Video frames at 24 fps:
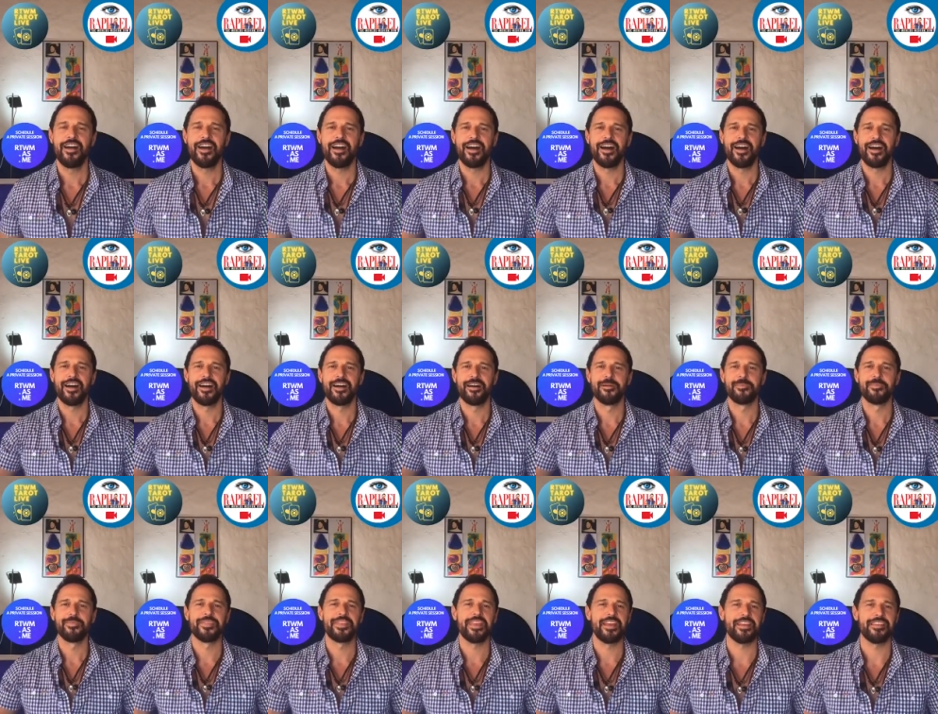
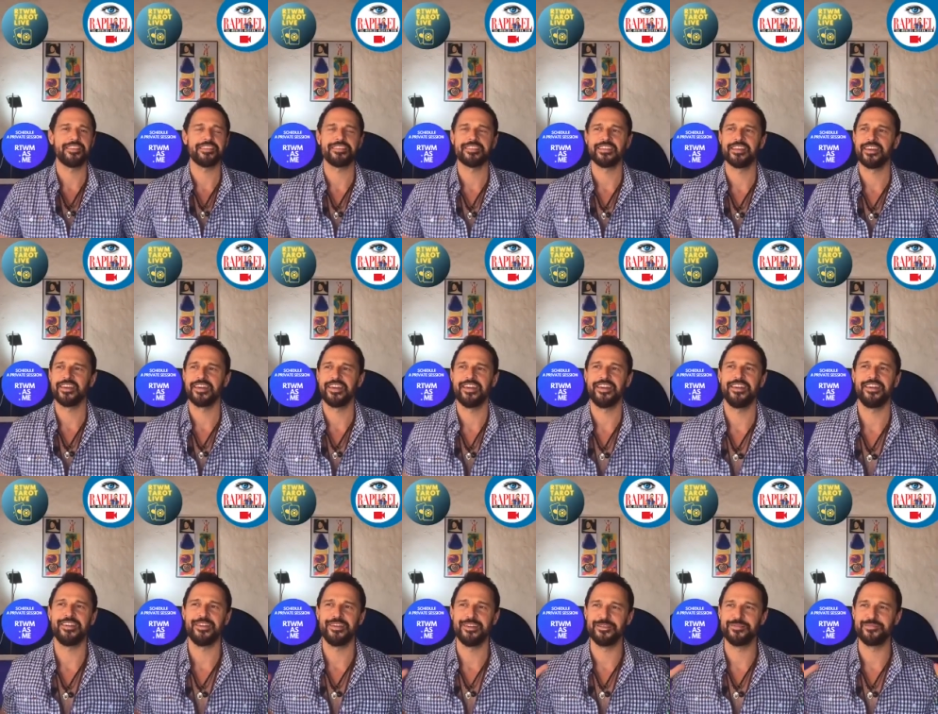There's
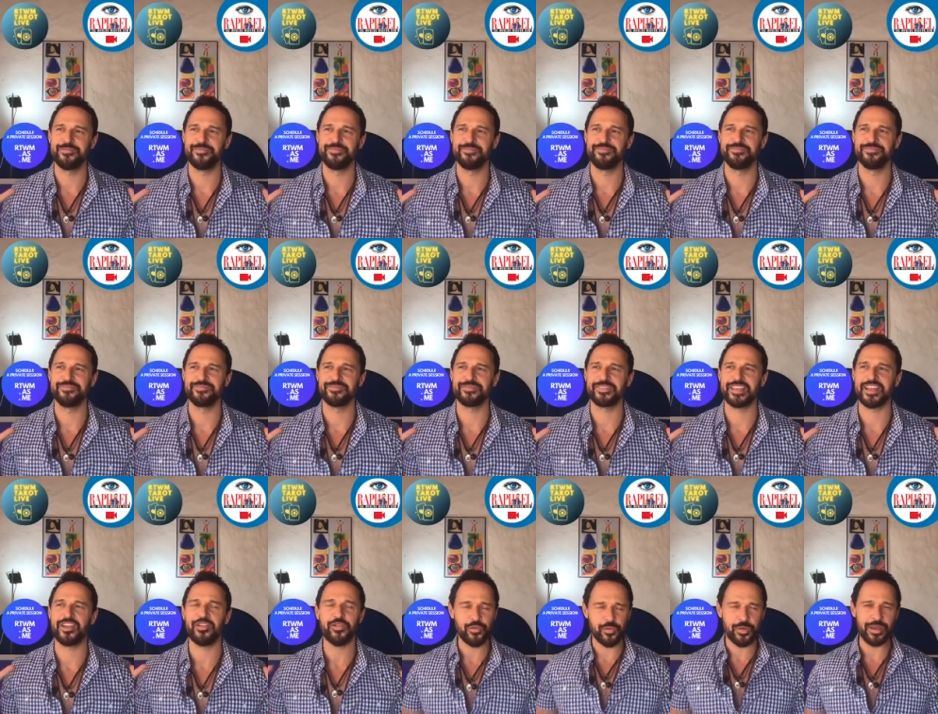
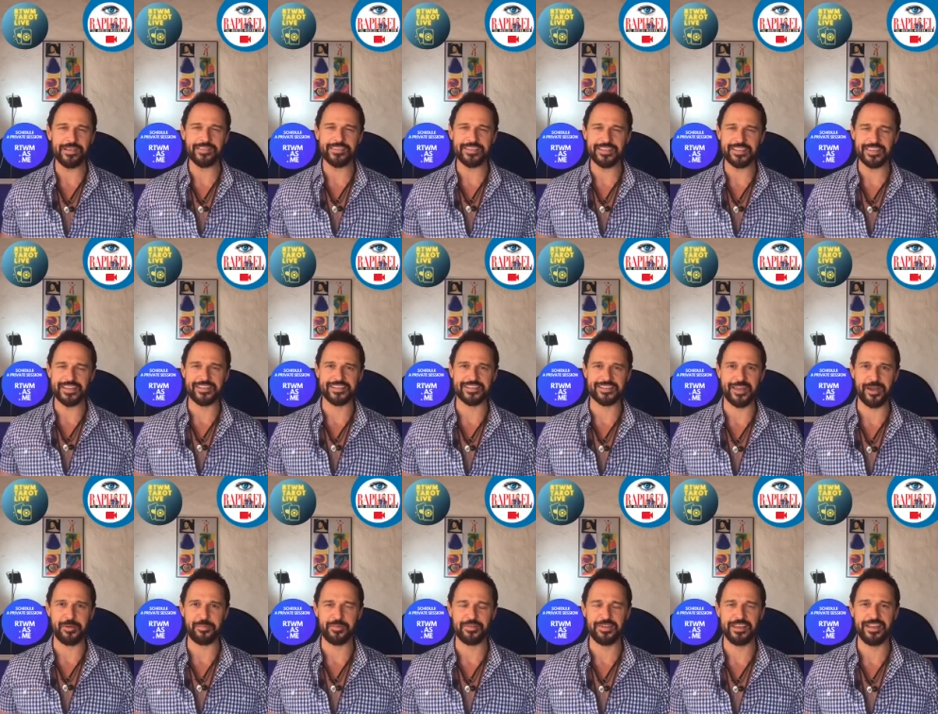crazy things
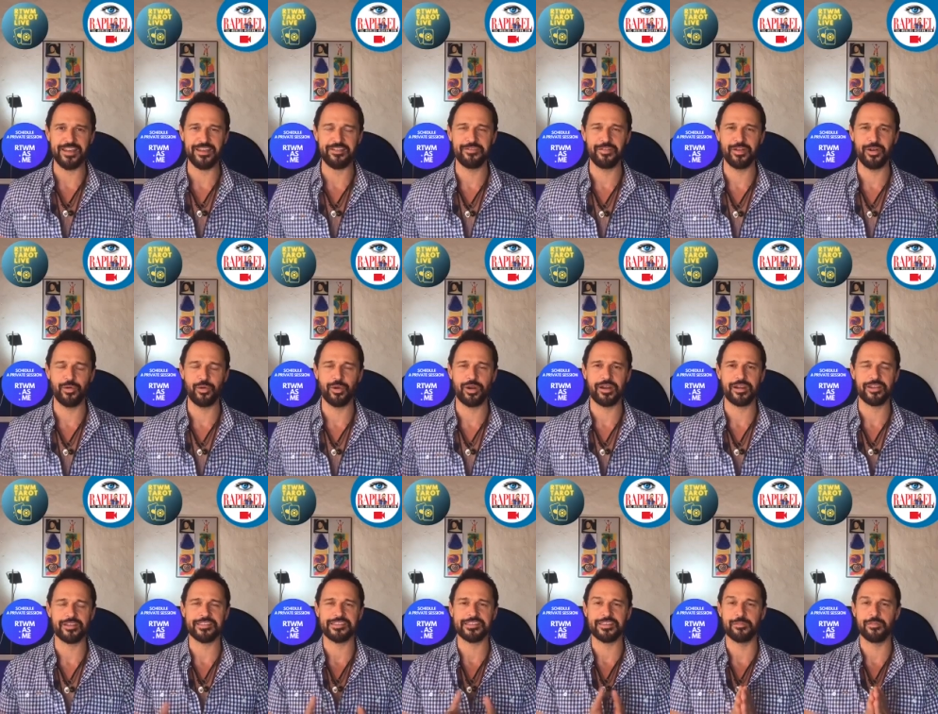happening everywhere.
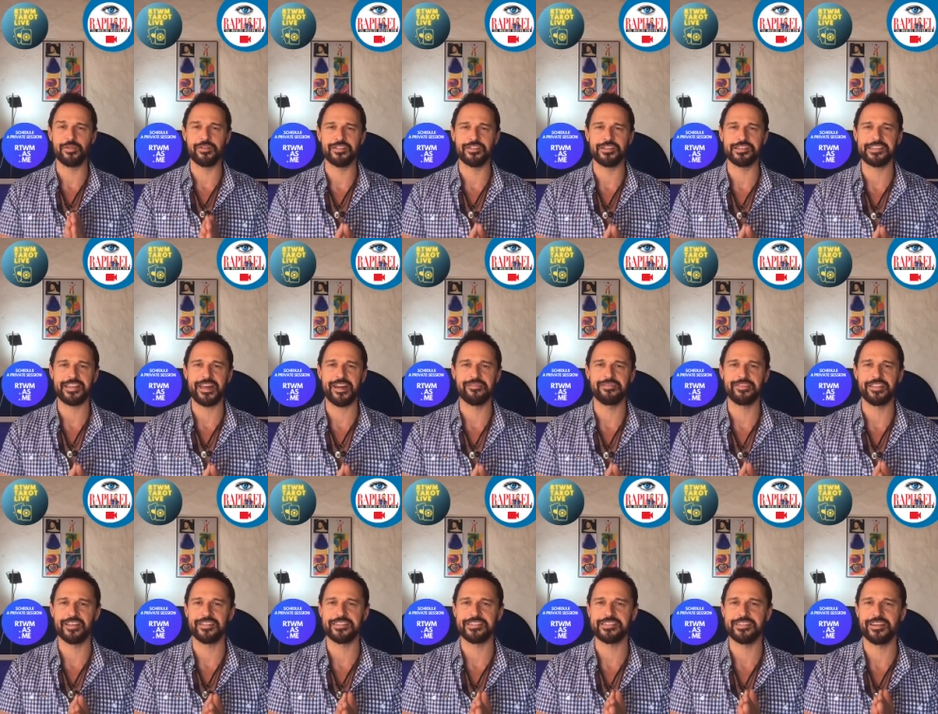Some of us have
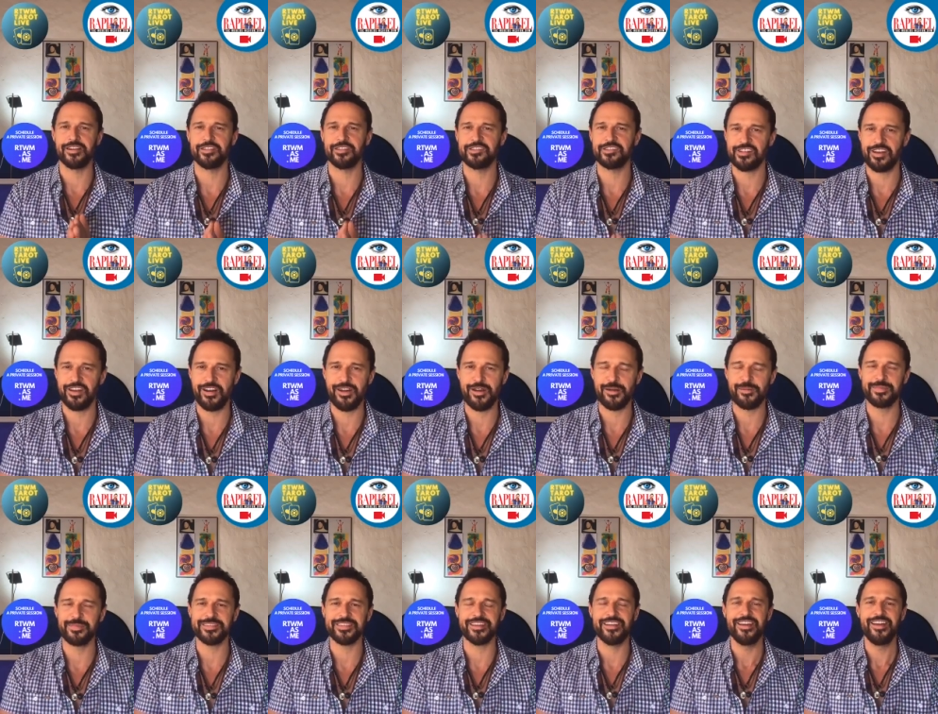lost our
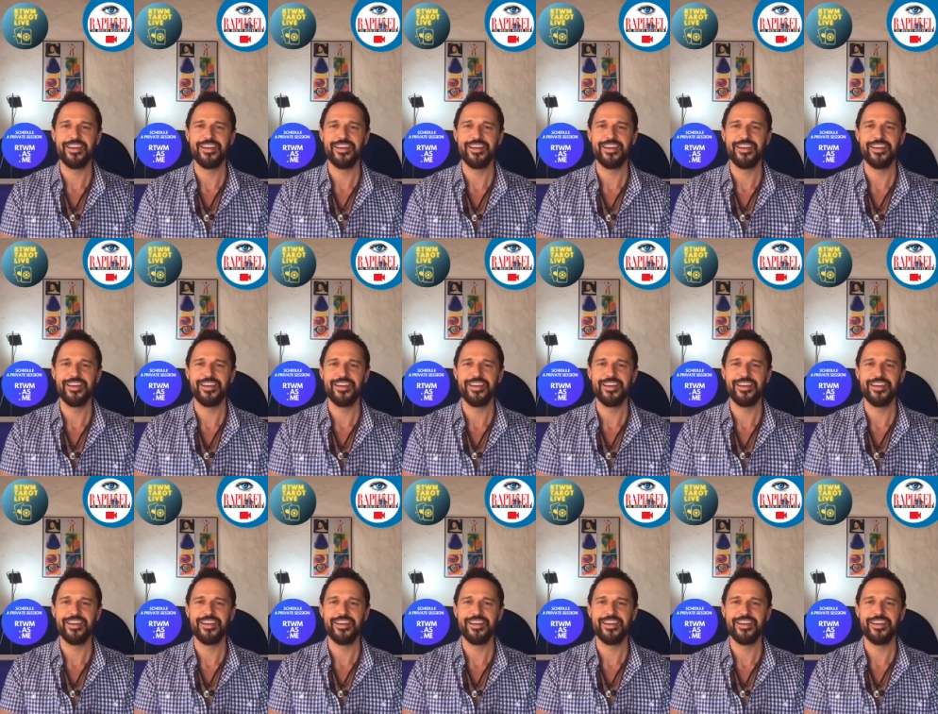jobs.